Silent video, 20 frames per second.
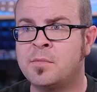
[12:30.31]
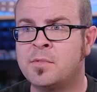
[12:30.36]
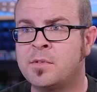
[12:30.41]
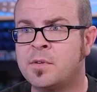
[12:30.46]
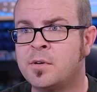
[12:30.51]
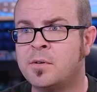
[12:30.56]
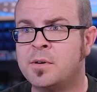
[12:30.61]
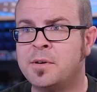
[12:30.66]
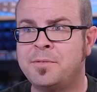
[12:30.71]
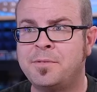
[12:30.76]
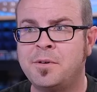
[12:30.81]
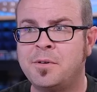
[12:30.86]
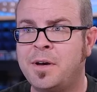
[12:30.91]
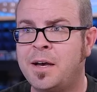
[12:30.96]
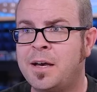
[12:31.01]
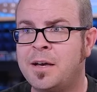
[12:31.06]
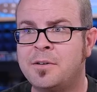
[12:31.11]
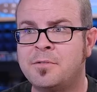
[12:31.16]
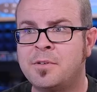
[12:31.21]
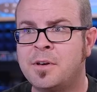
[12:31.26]
So if you
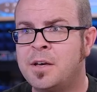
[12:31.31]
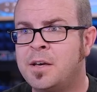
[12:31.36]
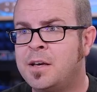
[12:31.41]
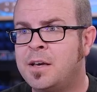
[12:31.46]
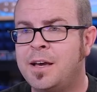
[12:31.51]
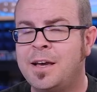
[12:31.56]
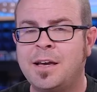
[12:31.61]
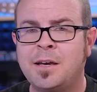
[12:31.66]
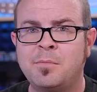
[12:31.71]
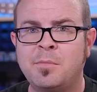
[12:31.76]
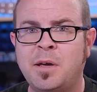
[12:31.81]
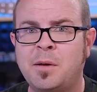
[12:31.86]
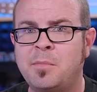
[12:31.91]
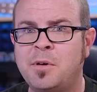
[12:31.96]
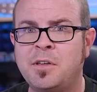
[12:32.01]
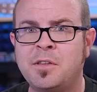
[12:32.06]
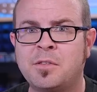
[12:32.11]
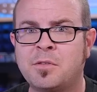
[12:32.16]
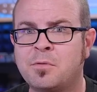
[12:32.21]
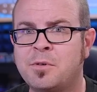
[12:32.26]
have a
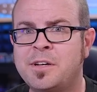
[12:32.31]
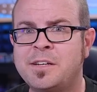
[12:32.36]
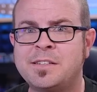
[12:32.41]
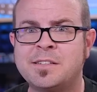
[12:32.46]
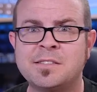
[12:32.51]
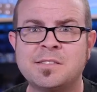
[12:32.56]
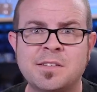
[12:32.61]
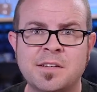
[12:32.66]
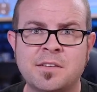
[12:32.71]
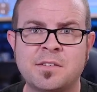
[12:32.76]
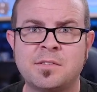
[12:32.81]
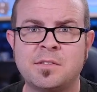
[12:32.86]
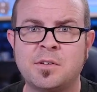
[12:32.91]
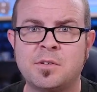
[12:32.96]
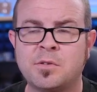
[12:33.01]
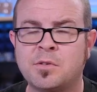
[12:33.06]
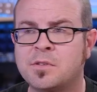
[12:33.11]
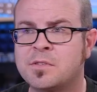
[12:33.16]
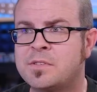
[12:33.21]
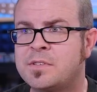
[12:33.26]
maybe 3- to
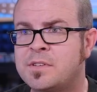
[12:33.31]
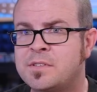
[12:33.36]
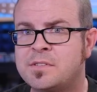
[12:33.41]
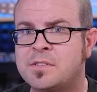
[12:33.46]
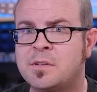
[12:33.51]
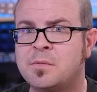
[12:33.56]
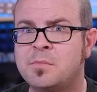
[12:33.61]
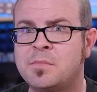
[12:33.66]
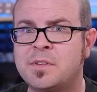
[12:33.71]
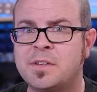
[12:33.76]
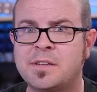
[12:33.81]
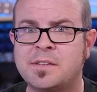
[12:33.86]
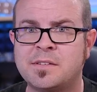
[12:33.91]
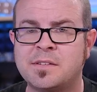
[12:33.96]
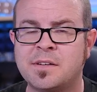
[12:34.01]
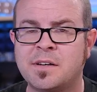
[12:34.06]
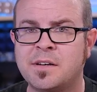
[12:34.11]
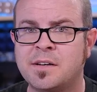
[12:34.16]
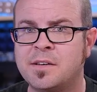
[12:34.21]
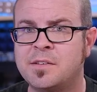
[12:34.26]
6-year-old system that
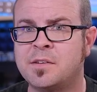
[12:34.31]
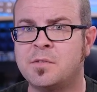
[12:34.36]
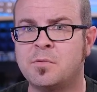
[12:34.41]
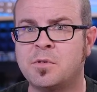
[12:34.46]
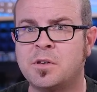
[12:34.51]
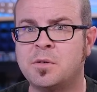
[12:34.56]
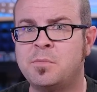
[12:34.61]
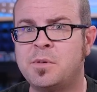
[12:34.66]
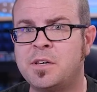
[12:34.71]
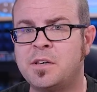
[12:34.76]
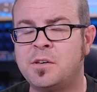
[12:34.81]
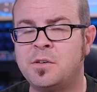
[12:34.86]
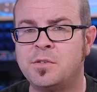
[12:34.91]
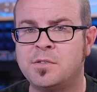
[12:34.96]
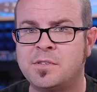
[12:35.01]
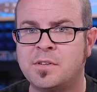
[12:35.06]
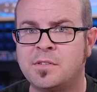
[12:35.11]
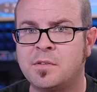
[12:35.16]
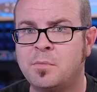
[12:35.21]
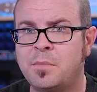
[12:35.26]
isn't really being
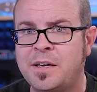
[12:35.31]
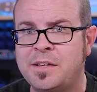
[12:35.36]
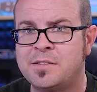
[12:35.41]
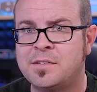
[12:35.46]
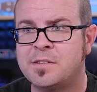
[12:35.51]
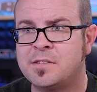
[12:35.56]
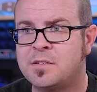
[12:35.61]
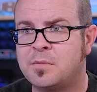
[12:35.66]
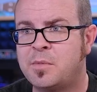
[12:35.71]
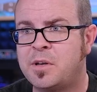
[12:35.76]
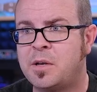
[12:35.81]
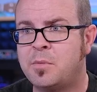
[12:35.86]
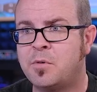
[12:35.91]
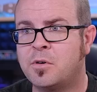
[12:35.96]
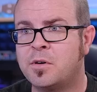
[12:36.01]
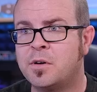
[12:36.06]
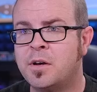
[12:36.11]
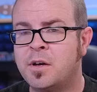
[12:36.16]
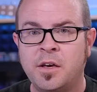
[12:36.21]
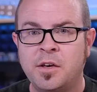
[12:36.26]
used as a main system
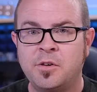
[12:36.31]
anymore,